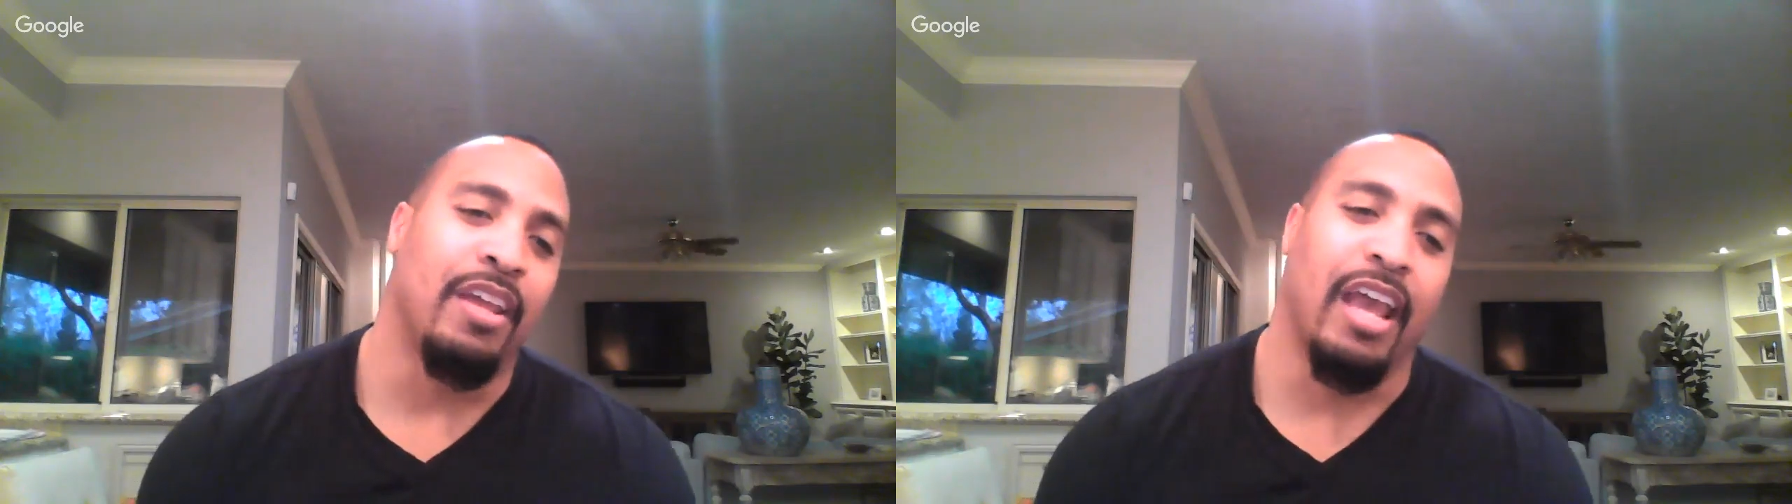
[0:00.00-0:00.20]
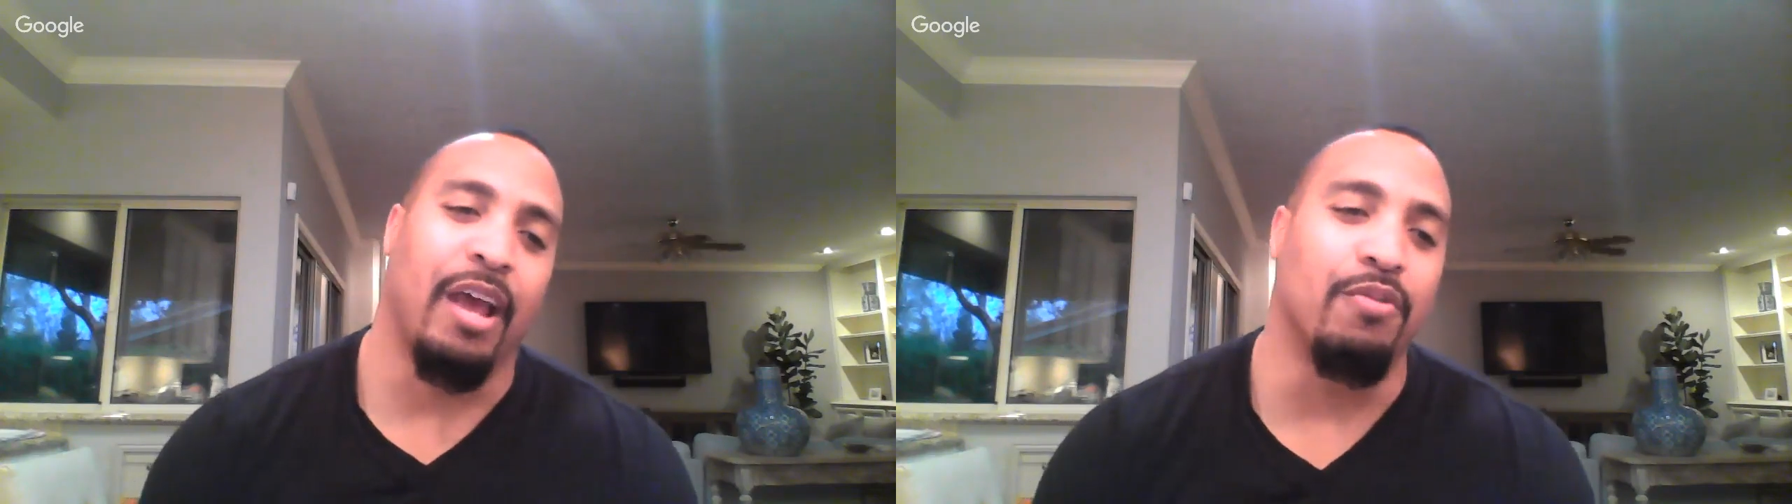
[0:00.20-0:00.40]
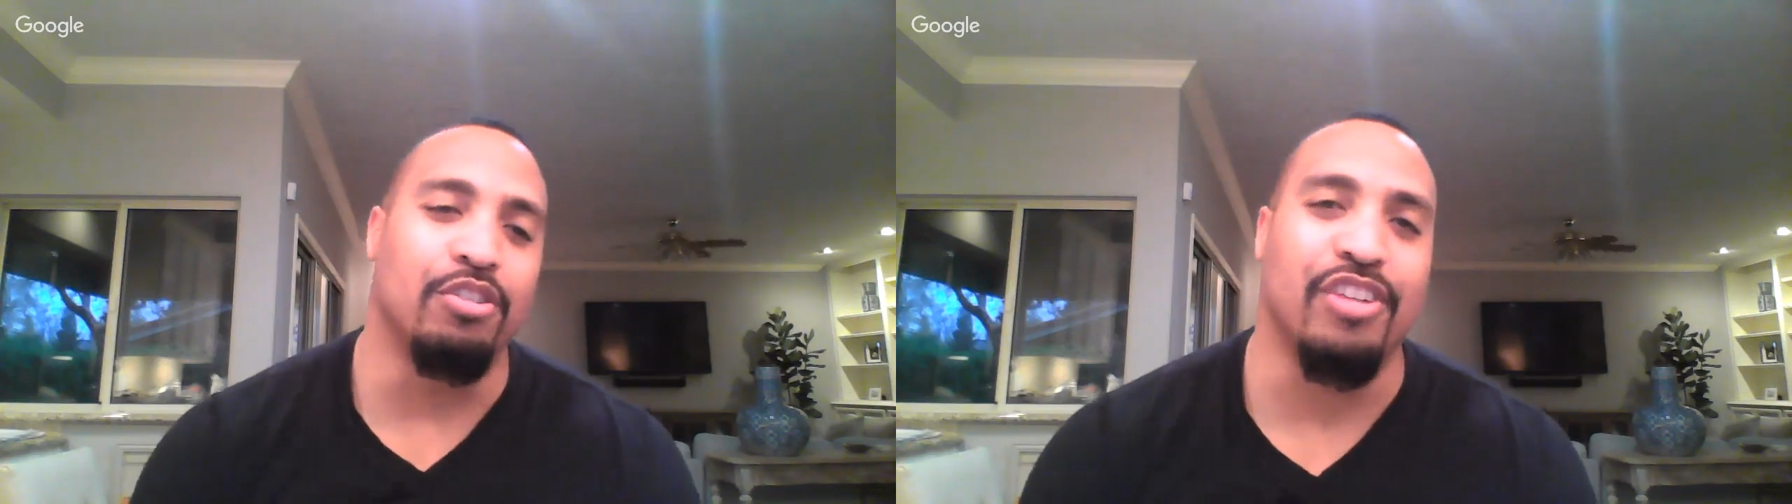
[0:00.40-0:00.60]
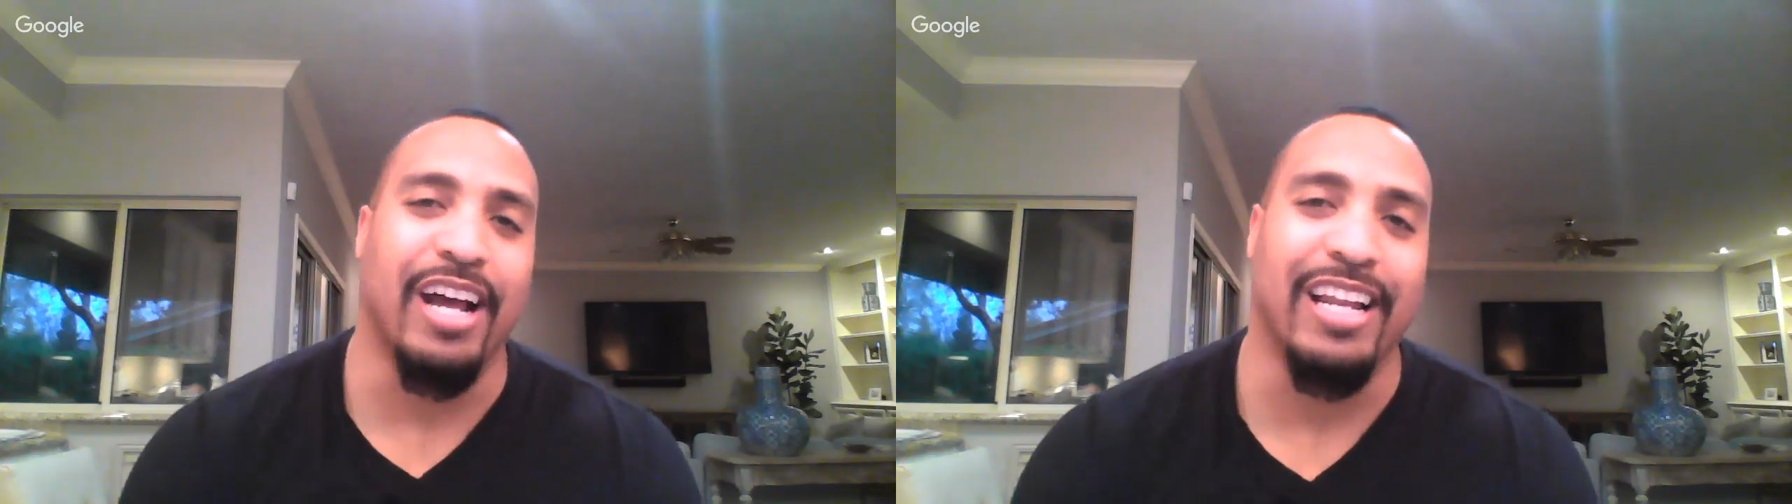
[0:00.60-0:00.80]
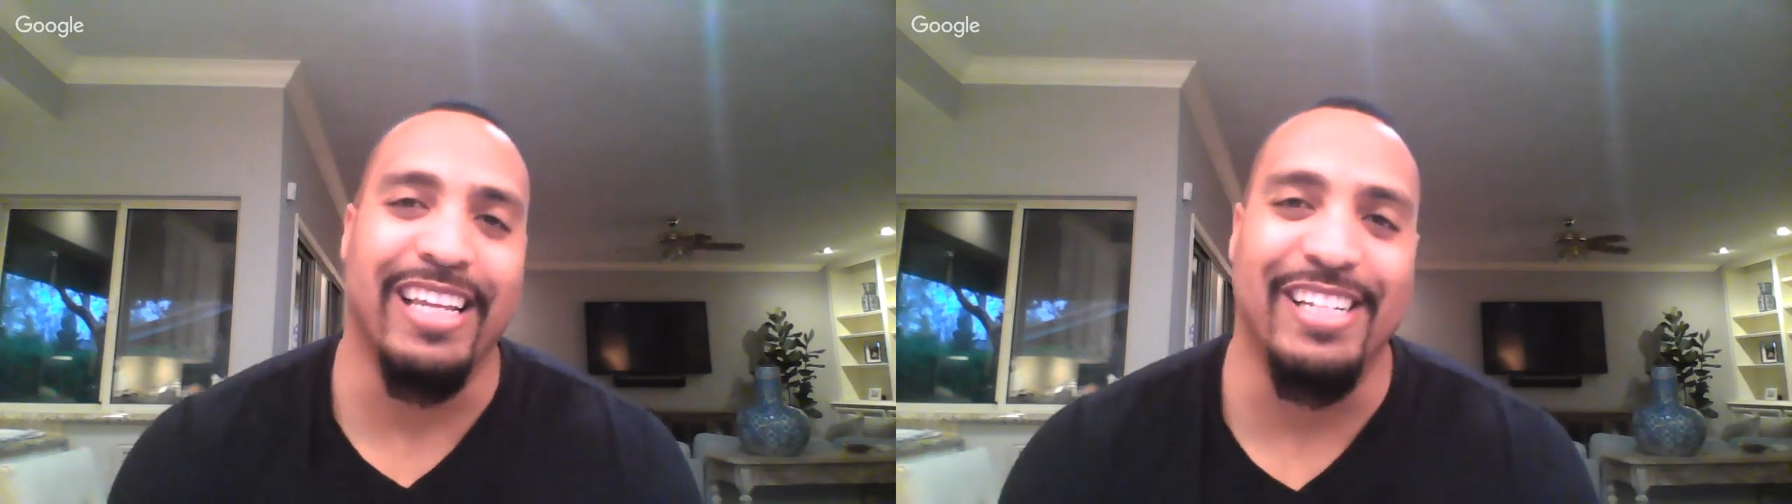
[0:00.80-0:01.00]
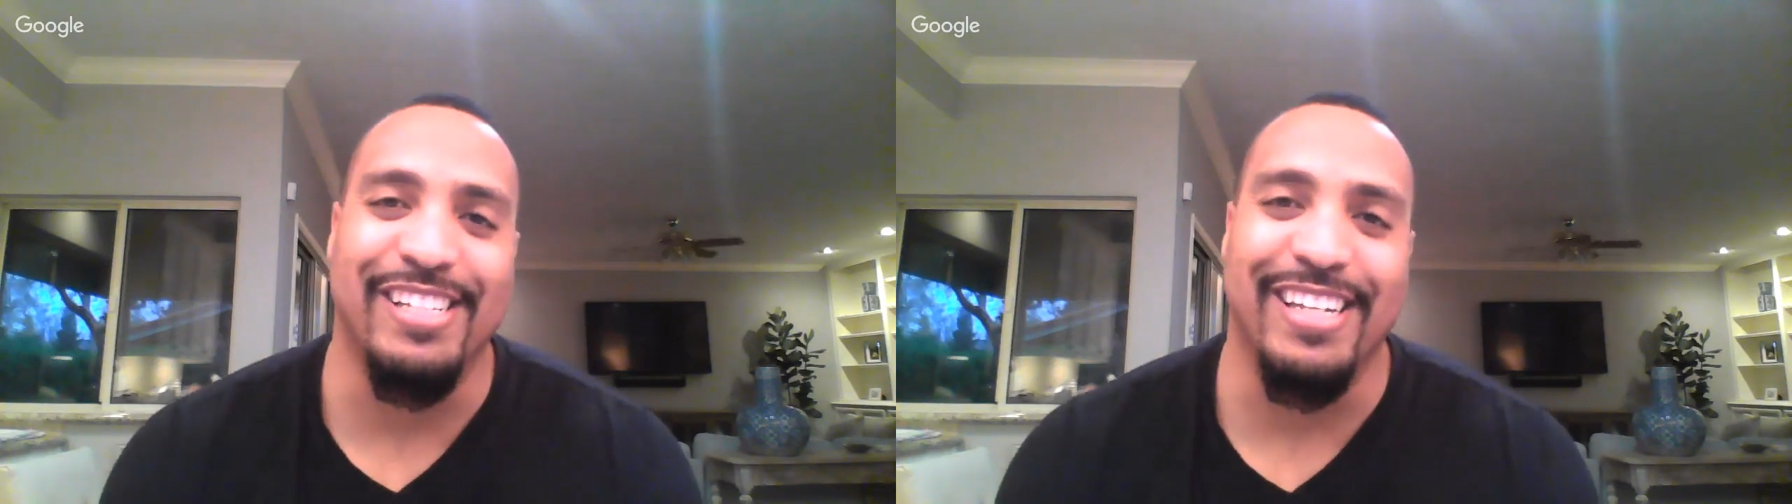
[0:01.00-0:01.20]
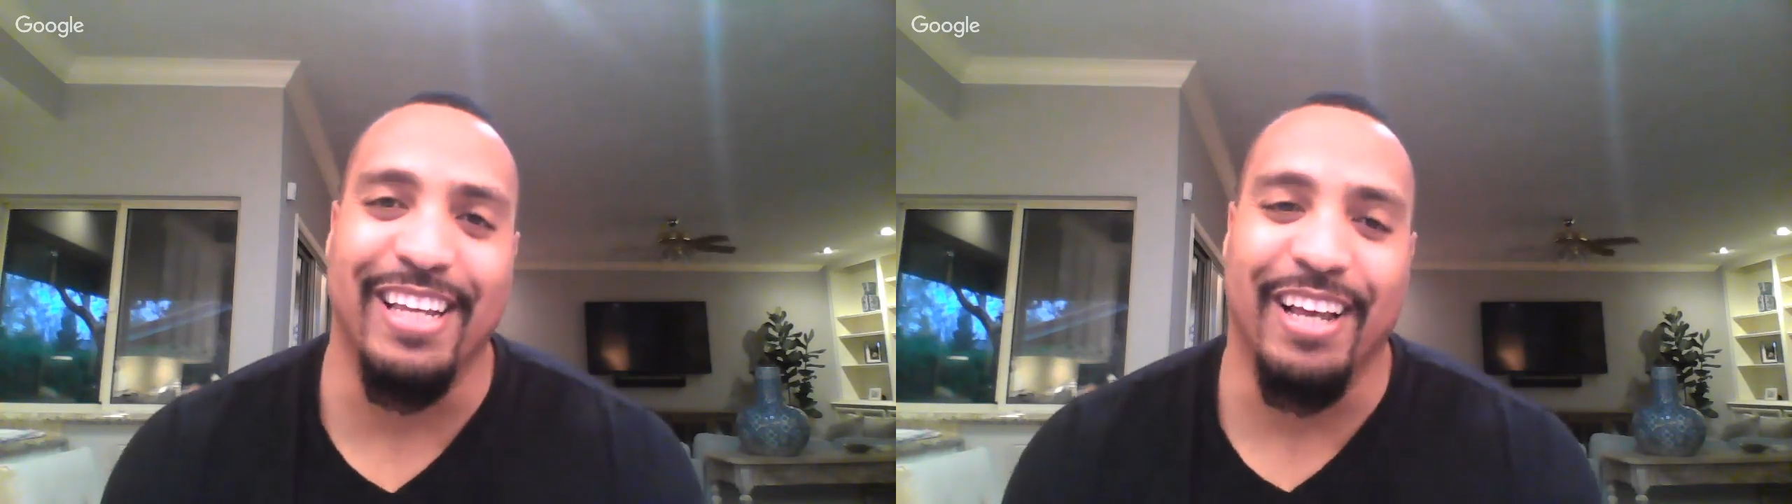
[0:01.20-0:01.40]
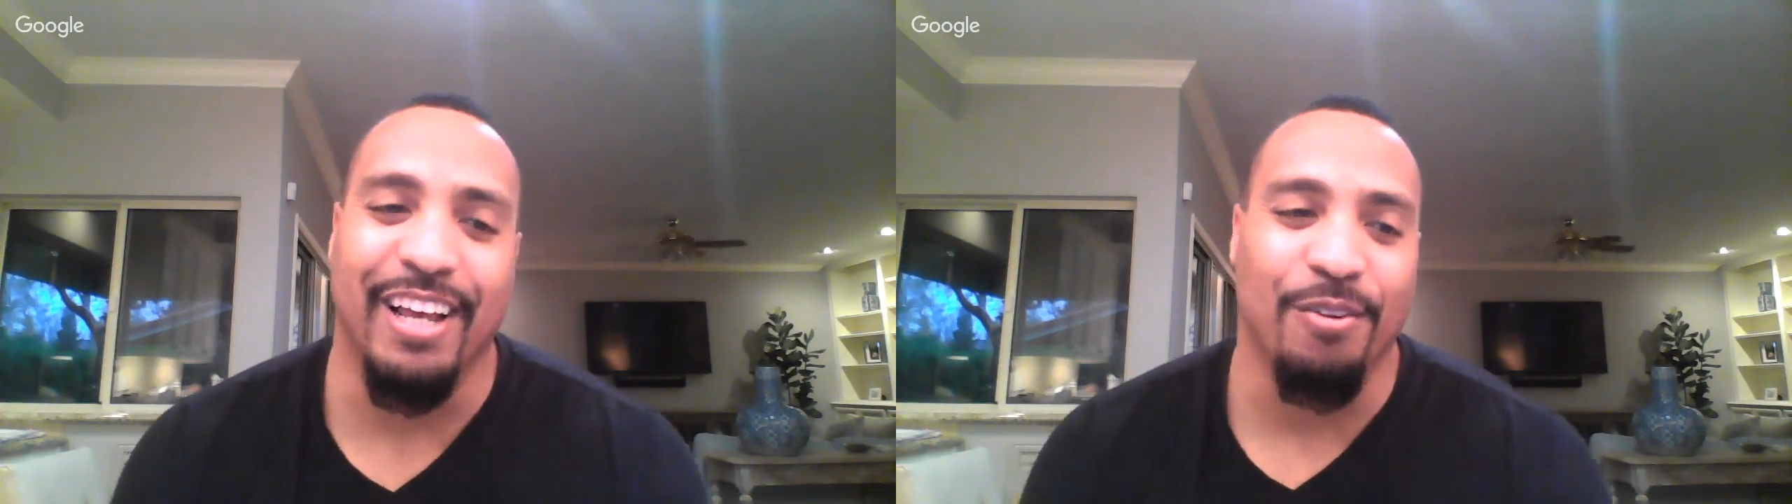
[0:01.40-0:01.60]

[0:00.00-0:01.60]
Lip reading: and we'll try to get to you